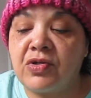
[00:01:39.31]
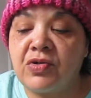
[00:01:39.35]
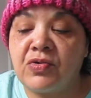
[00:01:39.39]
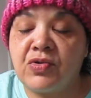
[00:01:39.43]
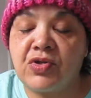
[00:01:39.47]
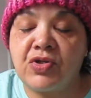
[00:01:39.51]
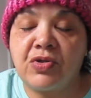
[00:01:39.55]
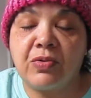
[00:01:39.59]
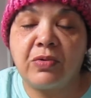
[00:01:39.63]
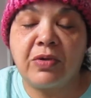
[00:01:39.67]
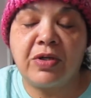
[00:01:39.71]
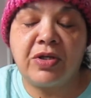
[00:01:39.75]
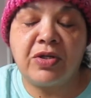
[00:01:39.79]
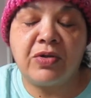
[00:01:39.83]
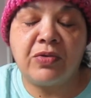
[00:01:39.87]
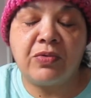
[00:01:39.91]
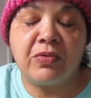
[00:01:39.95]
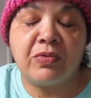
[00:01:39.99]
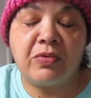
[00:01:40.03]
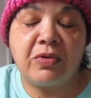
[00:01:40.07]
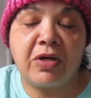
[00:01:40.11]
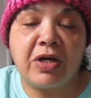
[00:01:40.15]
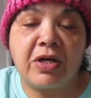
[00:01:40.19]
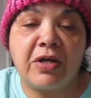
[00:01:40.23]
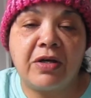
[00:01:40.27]
showing
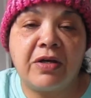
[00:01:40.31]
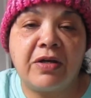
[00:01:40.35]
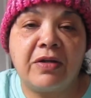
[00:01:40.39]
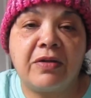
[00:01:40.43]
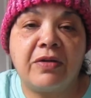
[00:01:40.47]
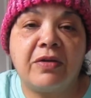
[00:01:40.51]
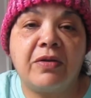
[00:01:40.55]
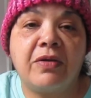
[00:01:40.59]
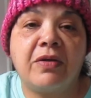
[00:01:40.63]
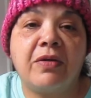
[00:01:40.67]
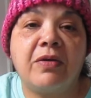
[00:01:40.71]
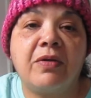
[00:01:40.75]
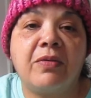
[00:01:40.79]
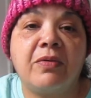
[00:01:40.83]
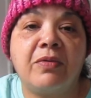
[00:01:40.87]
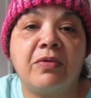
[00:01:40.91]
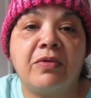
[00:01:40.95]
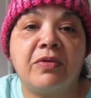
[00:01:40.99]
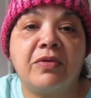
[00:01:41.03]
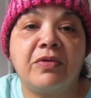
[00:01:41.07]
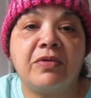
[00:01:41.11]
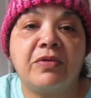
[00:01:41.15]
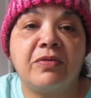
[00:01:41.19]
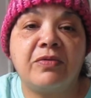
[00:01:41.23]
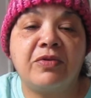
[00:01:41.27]
you the
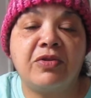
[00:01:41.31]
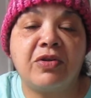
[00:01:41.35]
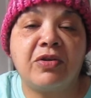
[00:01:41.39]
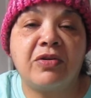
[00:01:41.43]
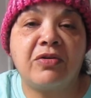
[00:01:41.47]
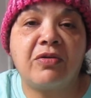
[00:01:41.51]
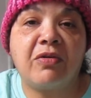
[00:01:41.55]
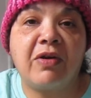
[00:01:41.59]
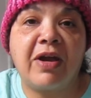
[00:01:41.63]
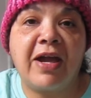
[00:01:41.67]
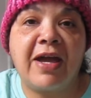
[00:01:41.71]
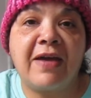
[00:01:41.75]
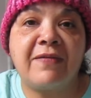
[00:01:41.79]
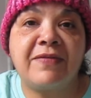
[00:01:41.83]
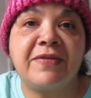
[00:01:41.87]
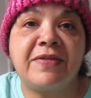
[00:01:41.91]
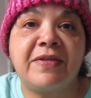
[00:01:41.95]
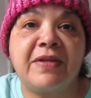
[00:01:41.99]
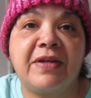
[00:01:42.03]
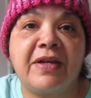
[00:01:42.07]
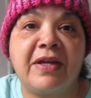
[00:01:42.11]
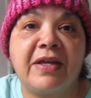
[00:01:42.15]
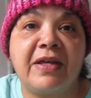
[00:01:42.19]
crafts,